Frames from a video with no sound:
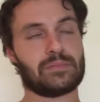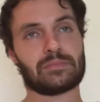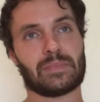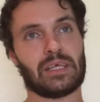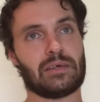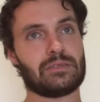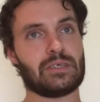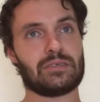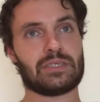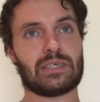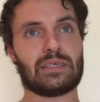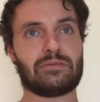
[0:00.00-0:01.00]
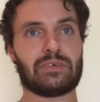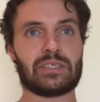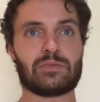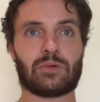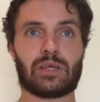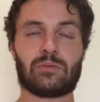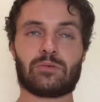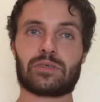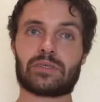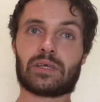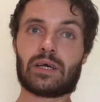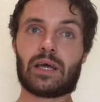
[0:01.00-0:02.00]
Don't see any reason why they
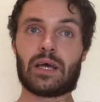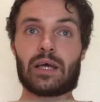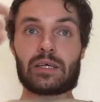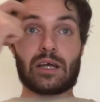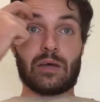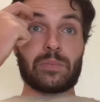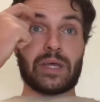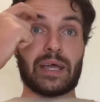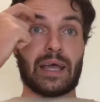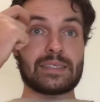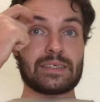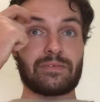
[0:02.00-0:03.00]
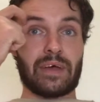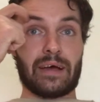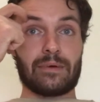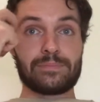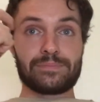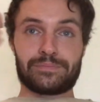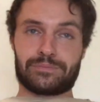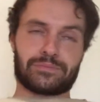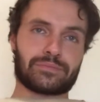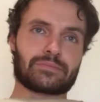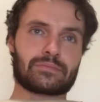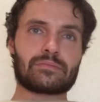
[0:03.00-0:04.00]
wouldn't go and beat SFL.
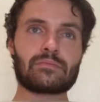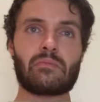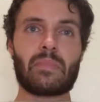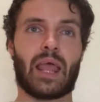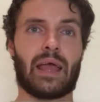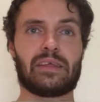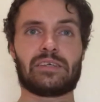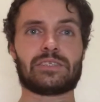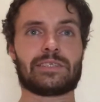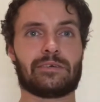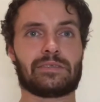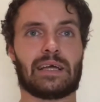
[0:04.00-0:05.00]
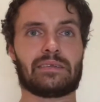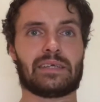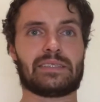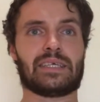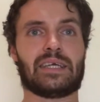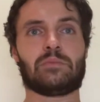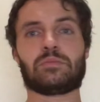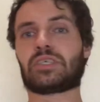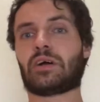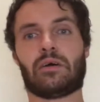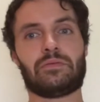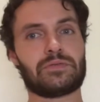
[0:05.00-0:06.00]
And you just look down their team.
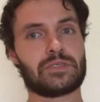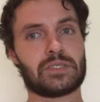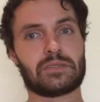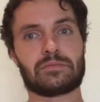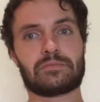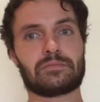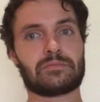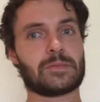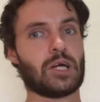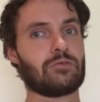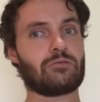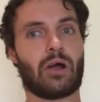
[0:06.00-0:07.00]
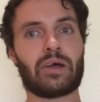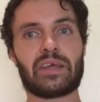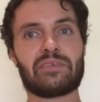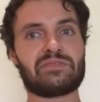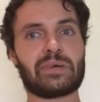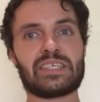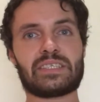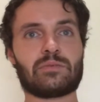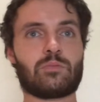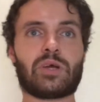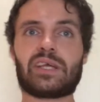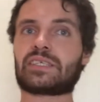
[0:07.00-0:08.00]
Goff's got right in
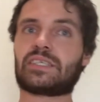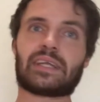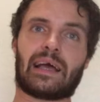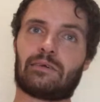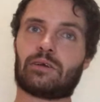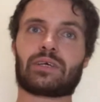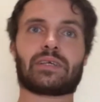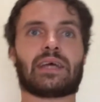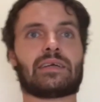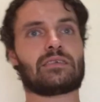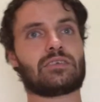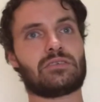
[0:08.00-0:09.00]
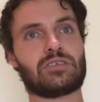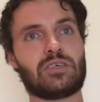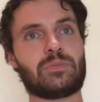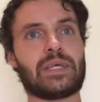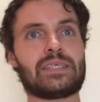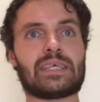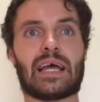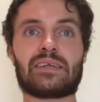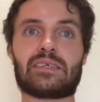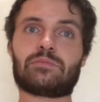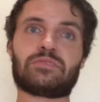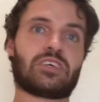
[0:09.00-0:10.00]
recent weeks. You now look at that QB
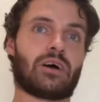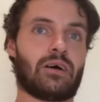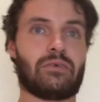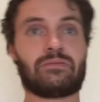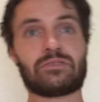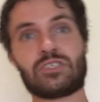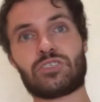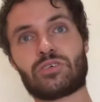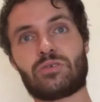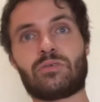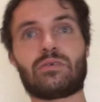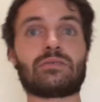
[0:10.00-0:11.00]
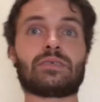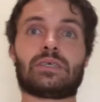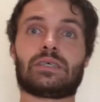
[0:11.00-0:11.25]
tandem, Goff, Deshaun.